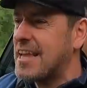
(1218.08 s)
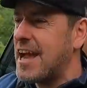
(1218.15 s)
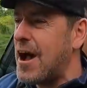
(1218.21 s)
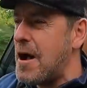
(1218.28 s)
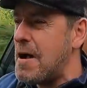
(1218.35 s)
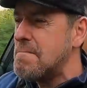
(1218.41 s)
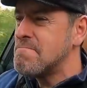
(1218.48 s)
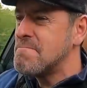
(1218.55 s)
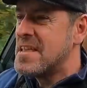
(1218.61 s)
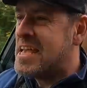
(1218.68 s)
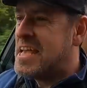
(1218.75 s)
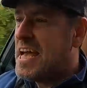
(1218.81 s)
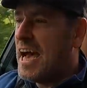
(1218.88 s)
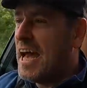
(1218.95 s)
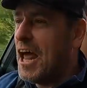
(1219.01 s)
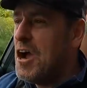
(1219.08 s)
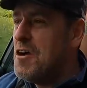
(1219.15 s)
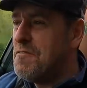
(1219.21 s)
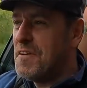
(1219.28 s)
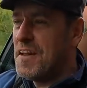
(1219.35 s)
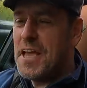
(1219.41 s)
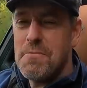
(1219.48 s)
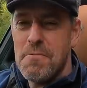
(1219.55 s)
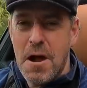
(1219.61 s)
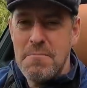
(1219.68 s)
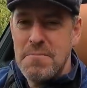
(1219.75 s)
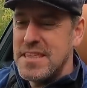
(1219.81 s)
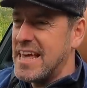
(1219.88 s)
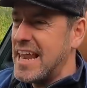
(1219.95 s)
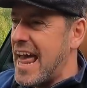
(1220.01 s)
car, and hopefully it won't
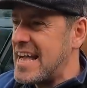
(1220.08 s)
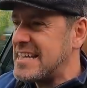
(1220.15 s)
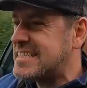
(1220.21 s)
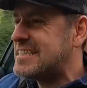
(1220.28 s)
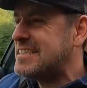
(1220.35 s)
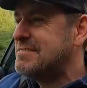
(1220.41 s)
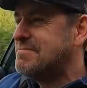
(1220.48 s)
be the last.